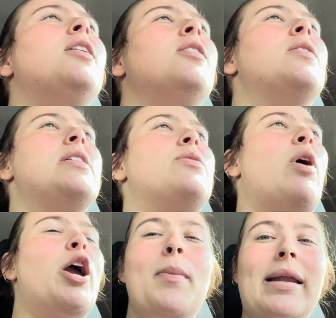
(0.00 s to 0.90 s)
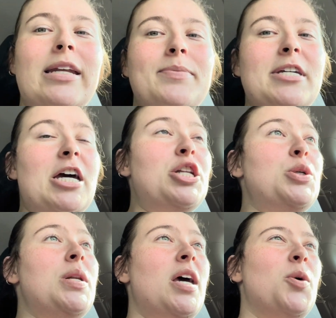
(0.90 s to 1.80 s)
was recommending me a
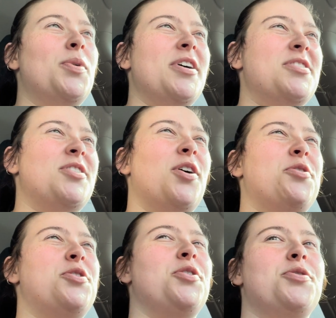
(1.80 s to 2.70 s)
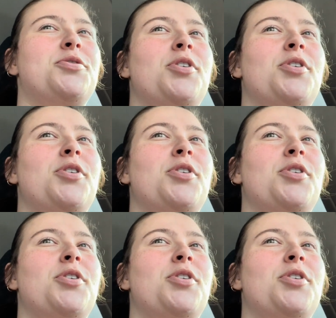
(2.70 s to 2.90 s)
new nail place to go to.